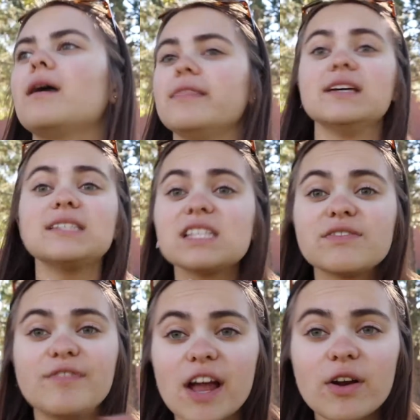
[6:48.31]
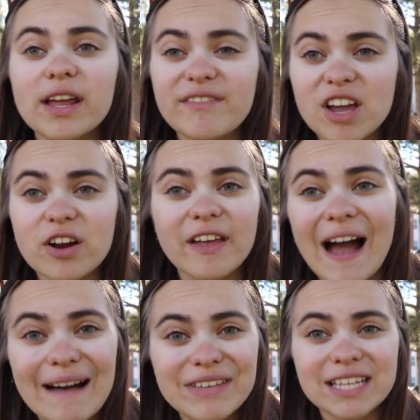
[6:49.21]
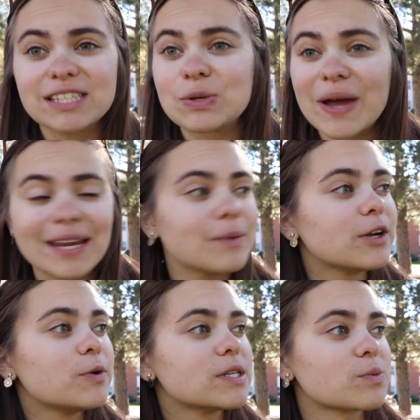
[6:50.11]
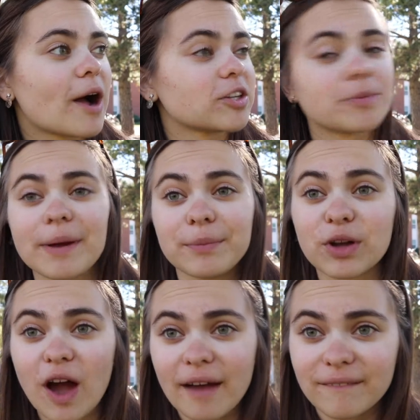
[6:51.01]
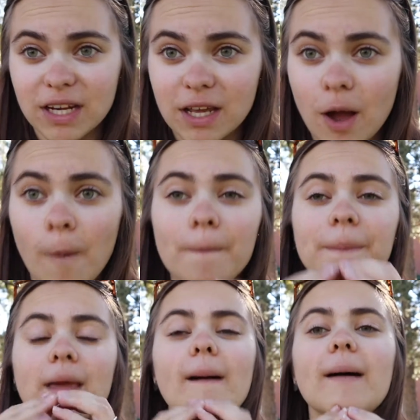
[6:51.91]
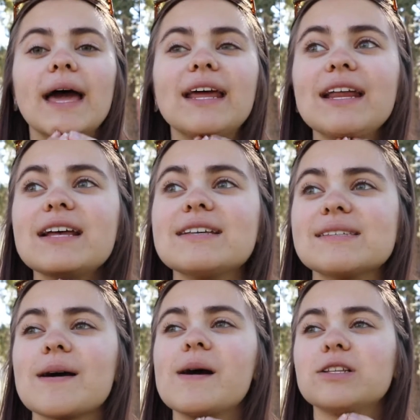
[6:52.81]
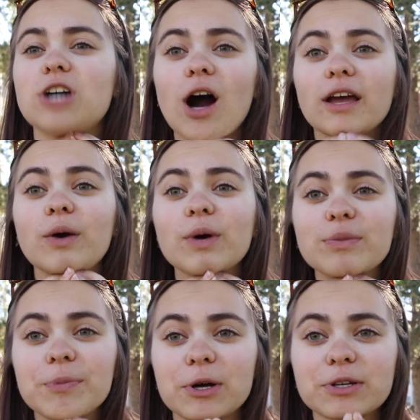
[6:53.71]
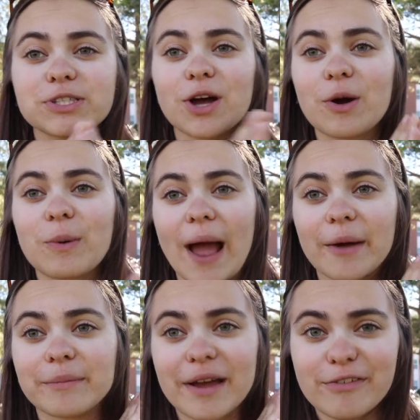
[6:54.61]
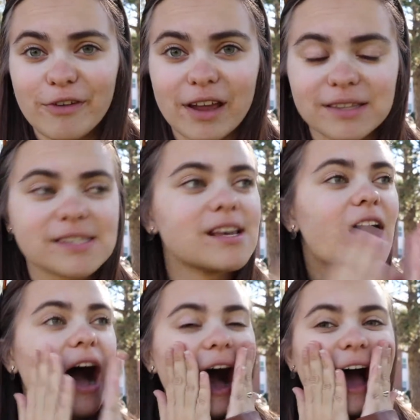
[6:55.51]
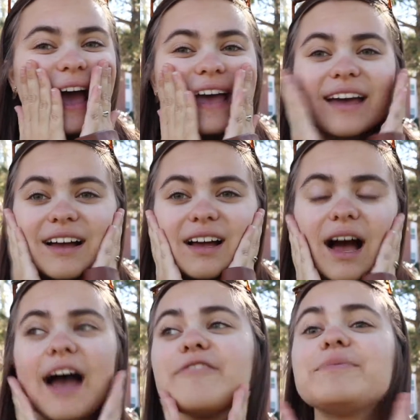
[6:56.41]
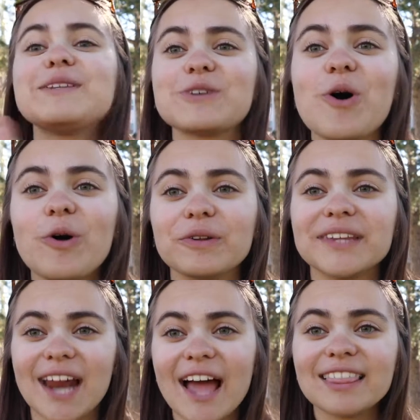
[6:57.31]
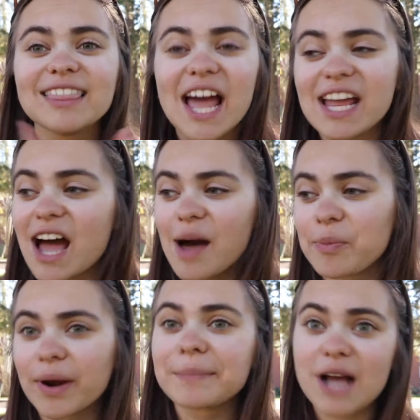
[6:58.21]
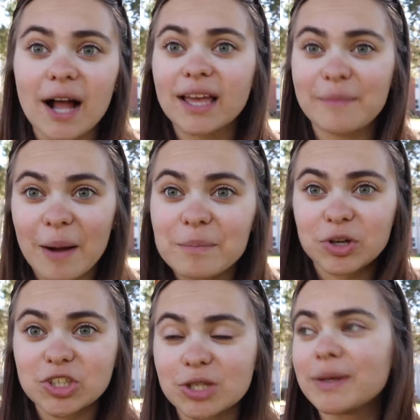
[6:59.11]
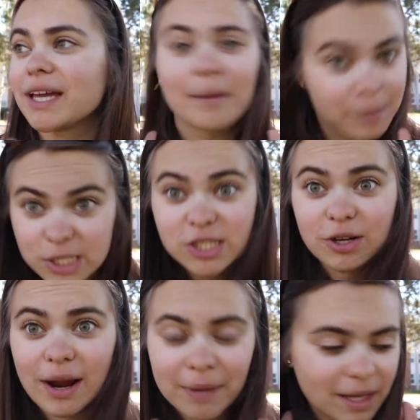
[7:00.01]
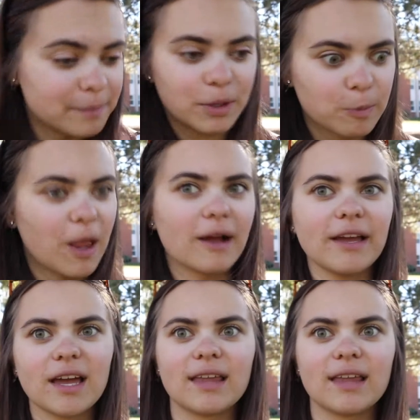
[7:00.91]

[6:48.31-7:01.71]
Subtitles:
This is very, very obvious to anyone who has watched my BookCon video, and it is talking with books around my friends. I've been told that I light up when I'm talking about booktubing and bookstagramming and book blogging